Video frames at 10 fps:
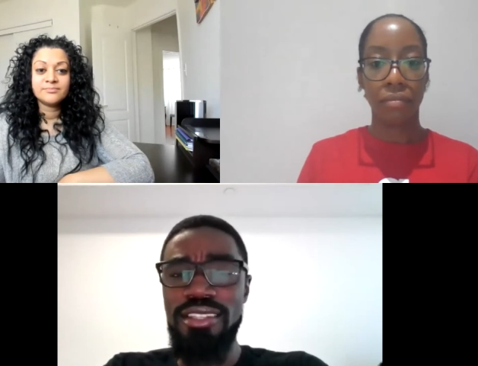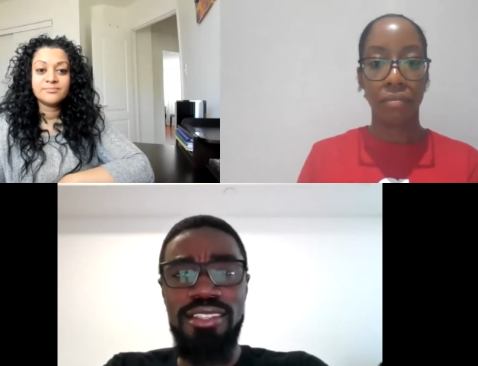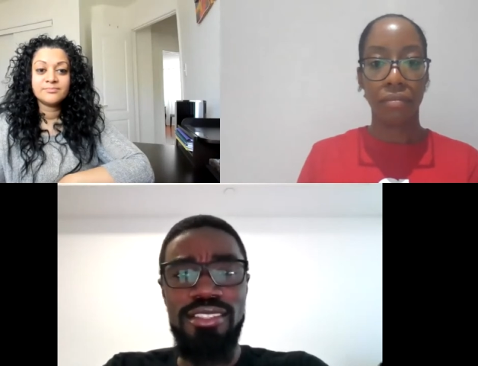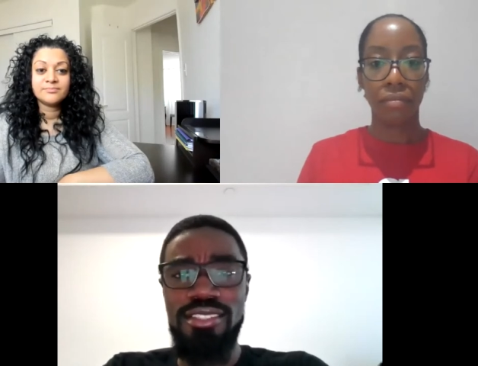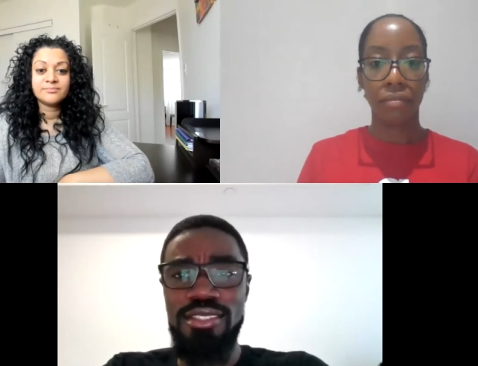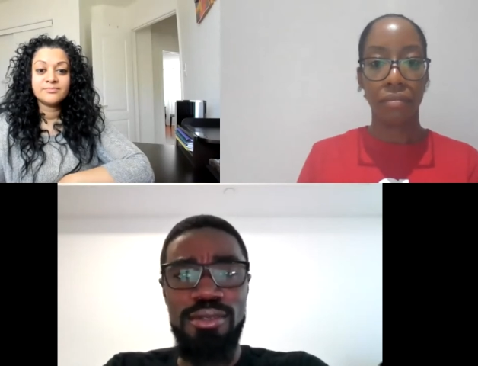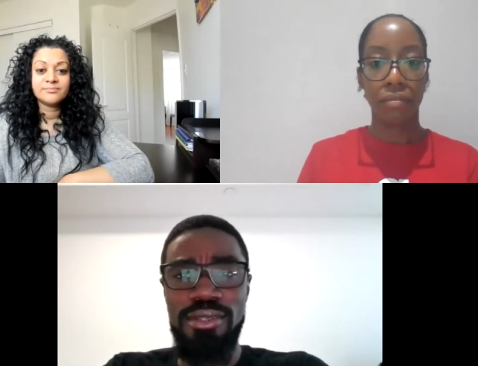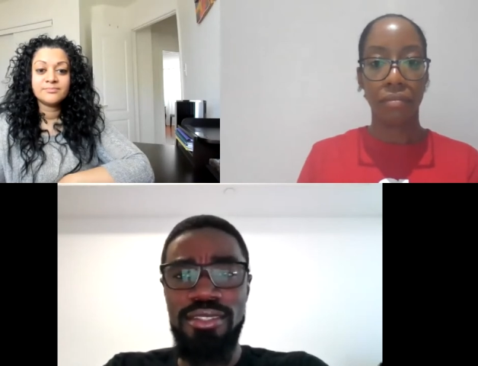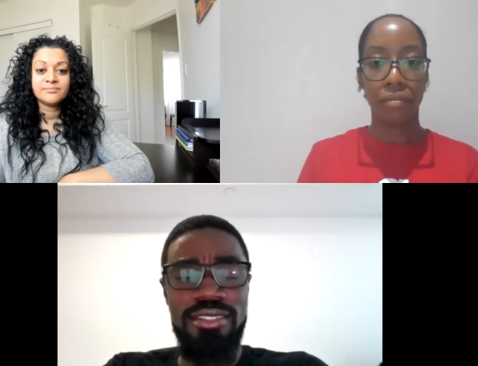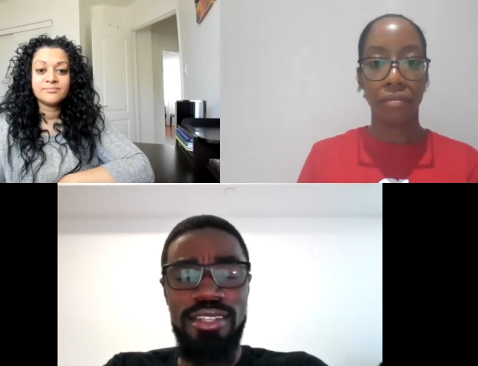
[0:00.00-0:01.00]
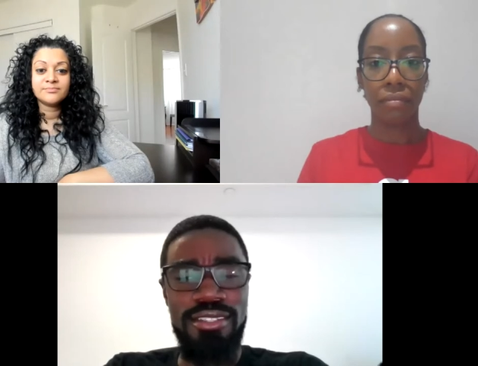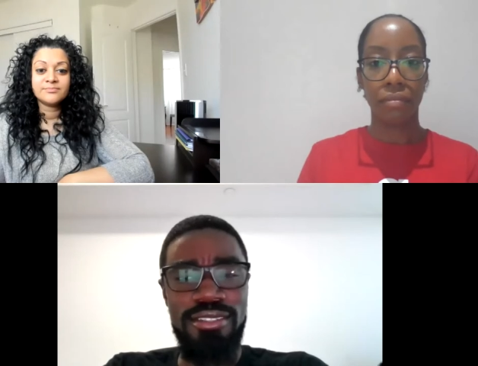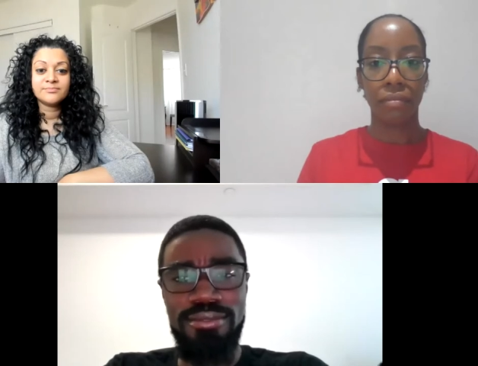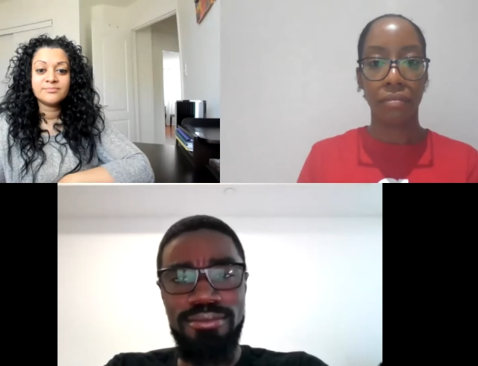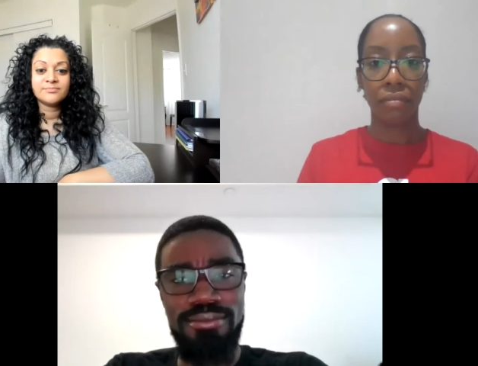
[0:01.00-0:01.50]
Speaker 1: audience, Joy or
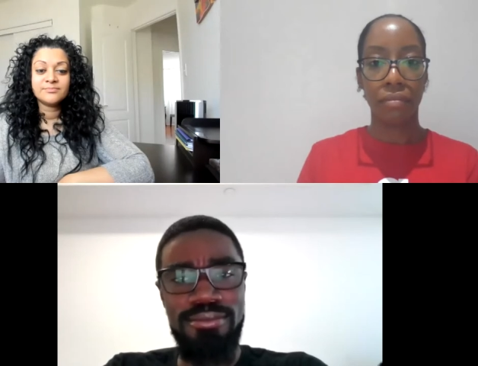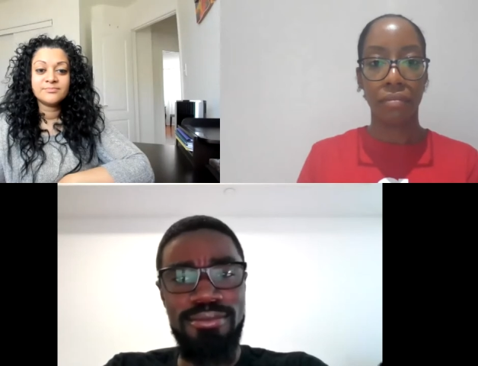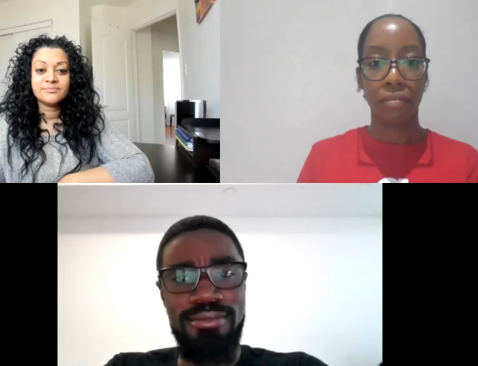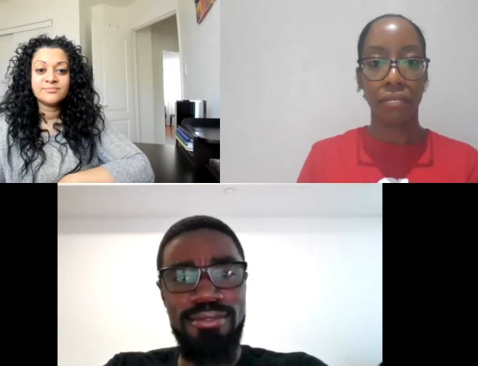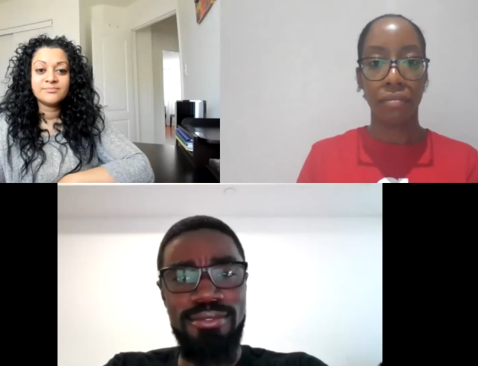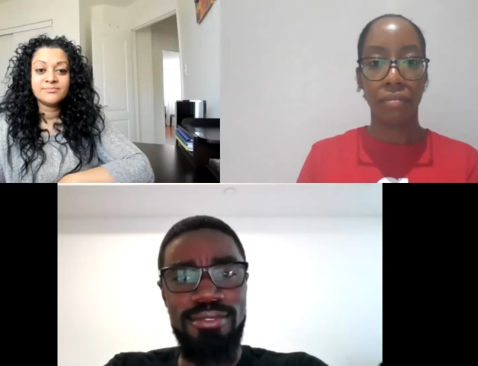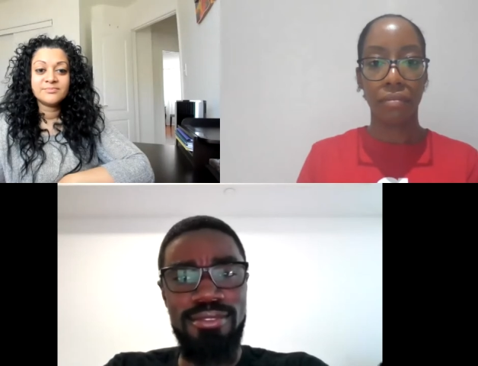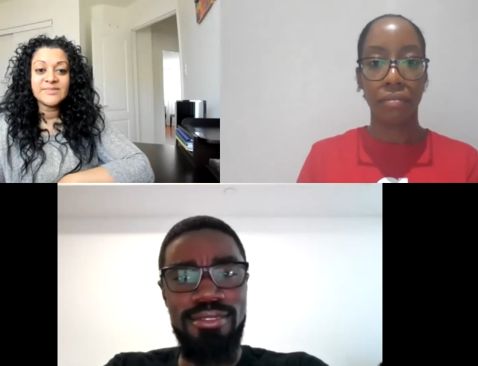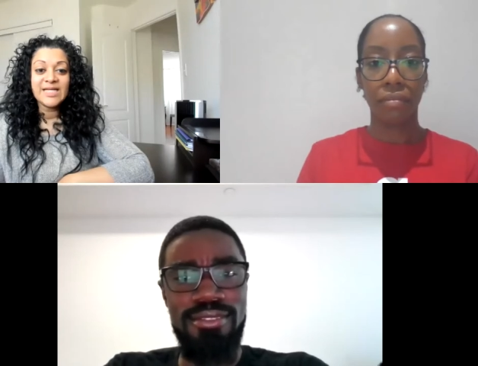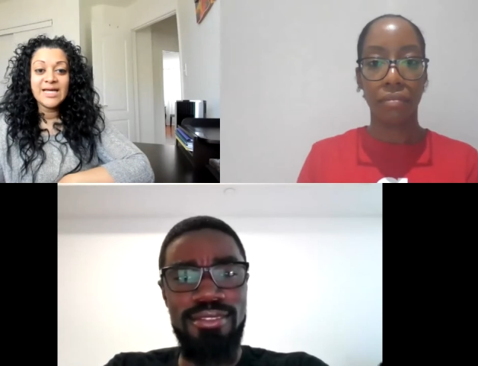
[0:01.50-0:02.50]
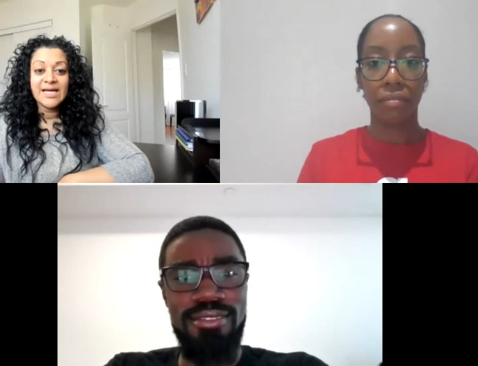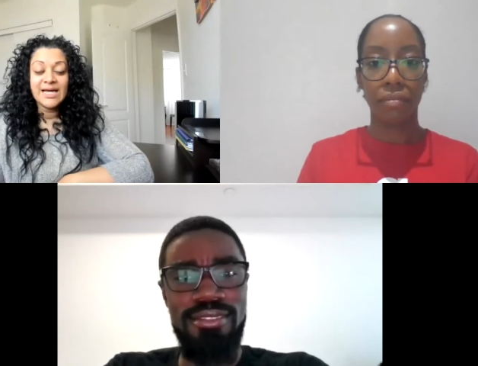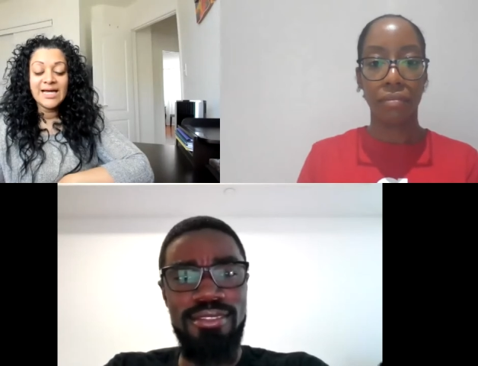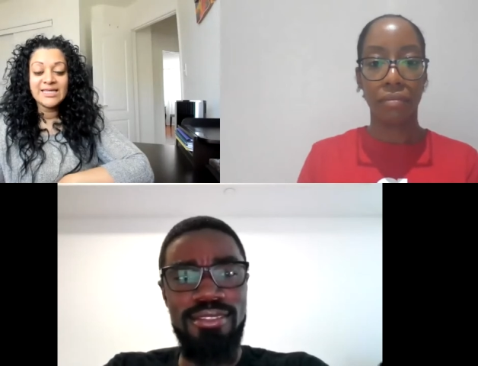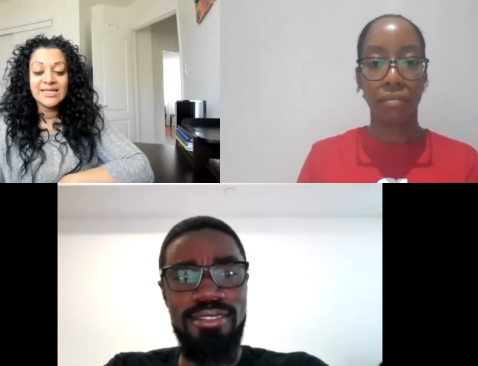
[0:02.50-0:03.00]
Taryn?
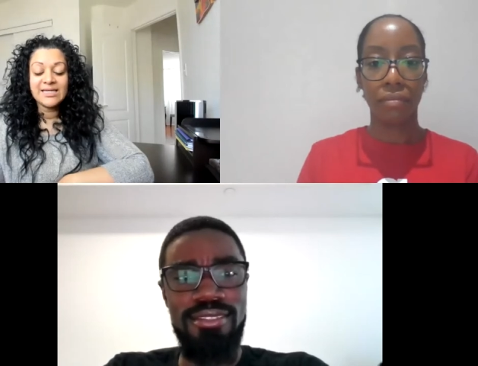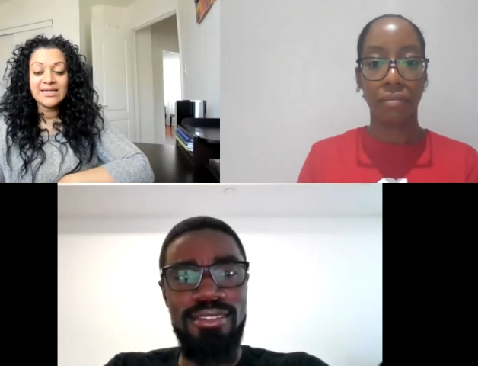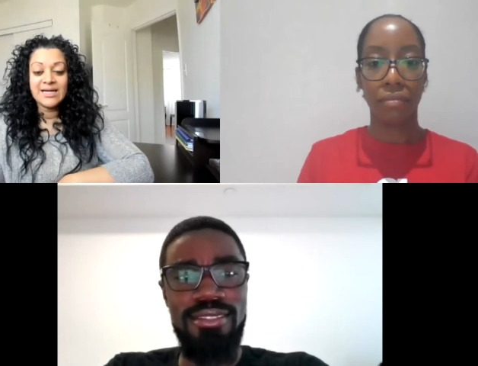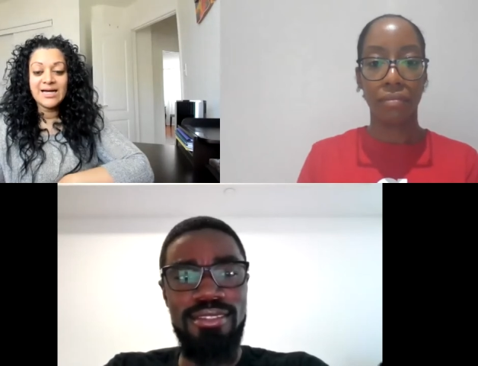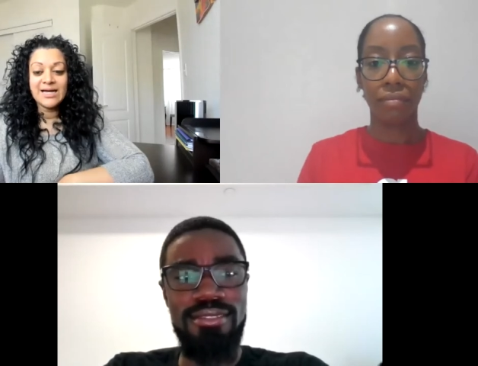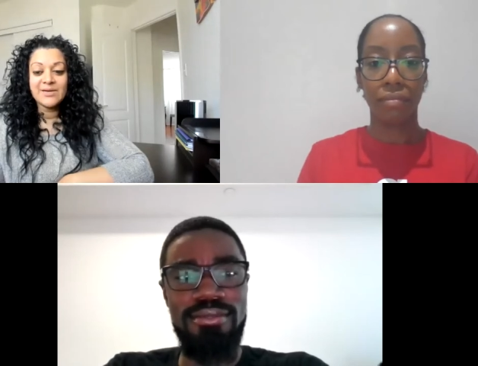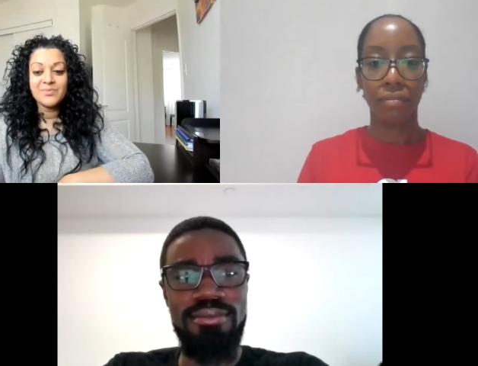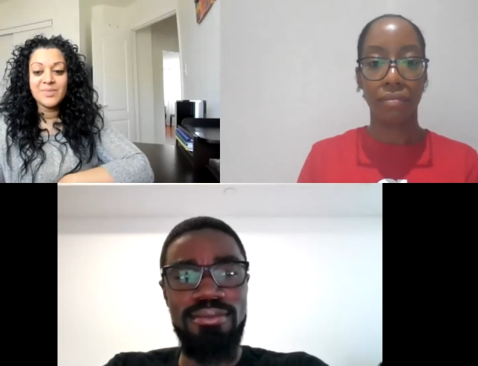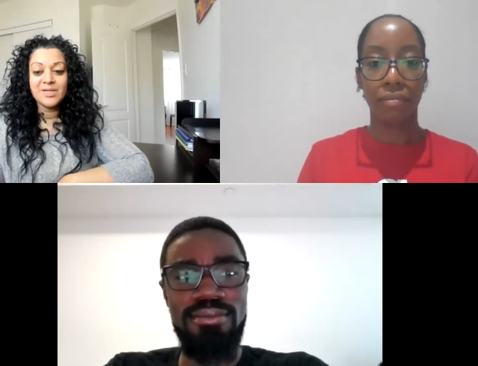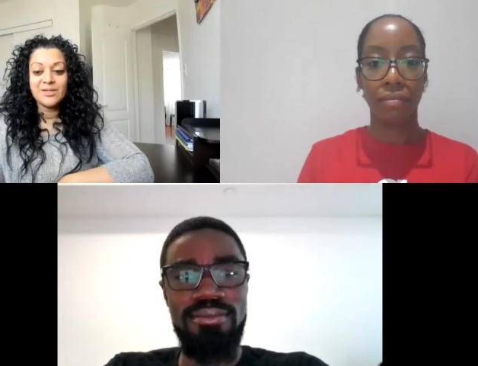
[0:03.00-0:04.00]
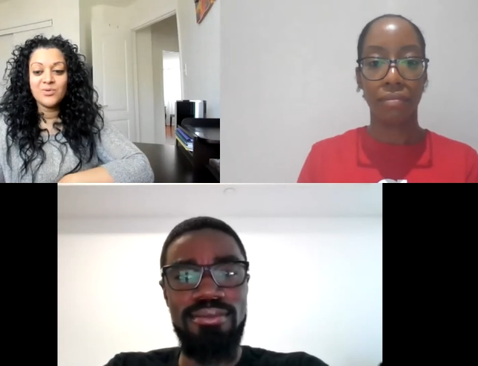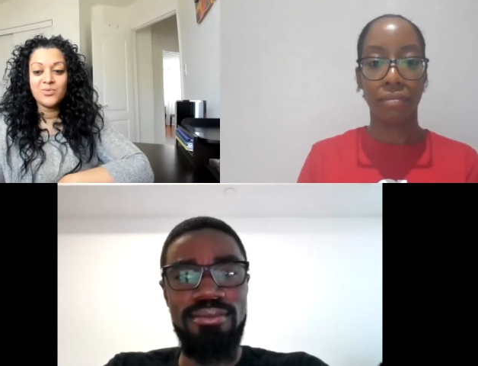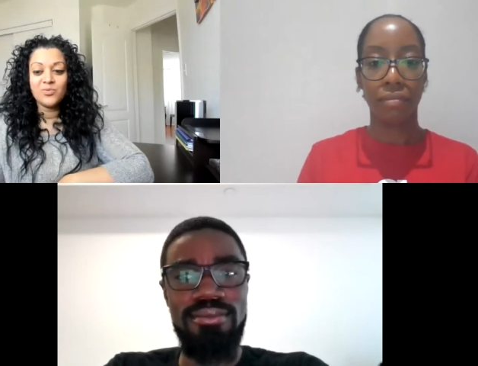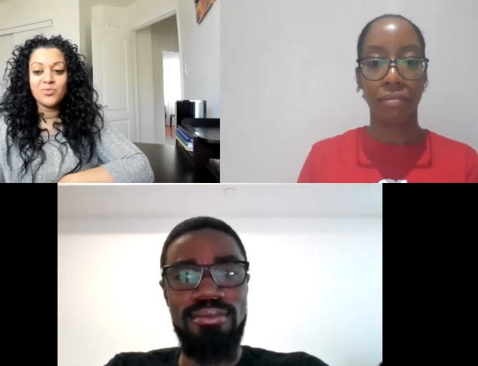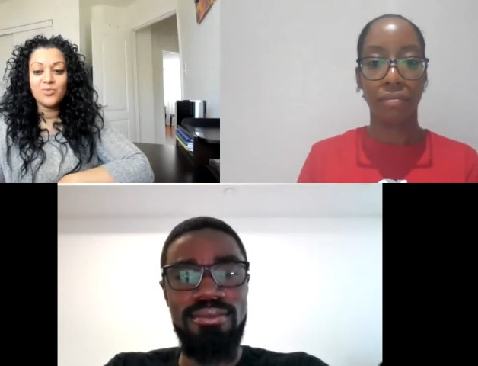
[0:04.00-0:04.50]
Speaker 2: I think, um, you know,
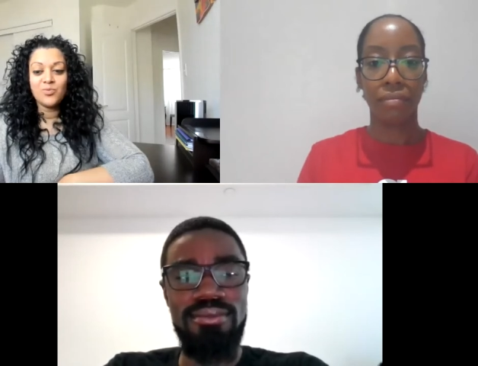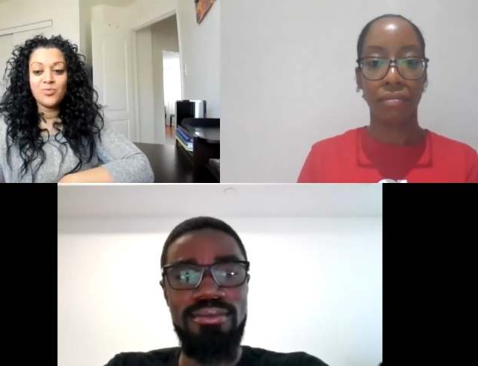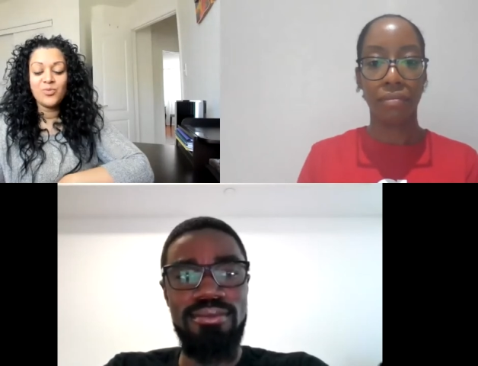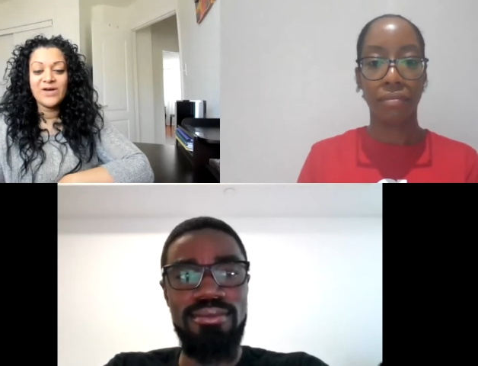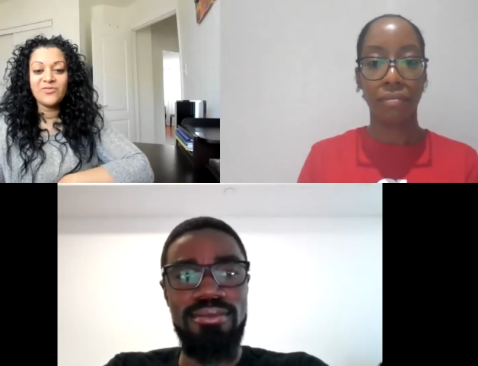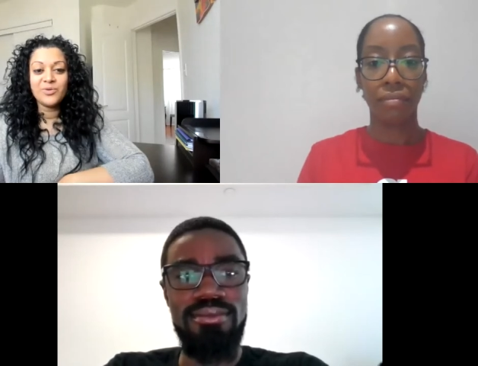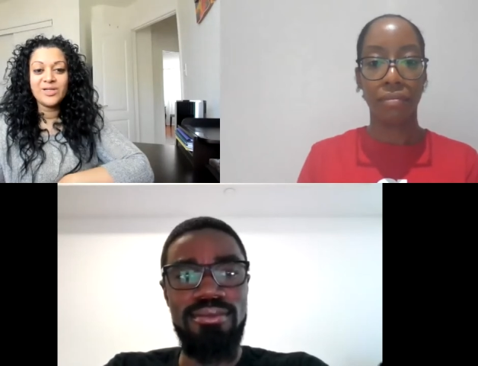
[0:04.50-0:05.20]
whenever we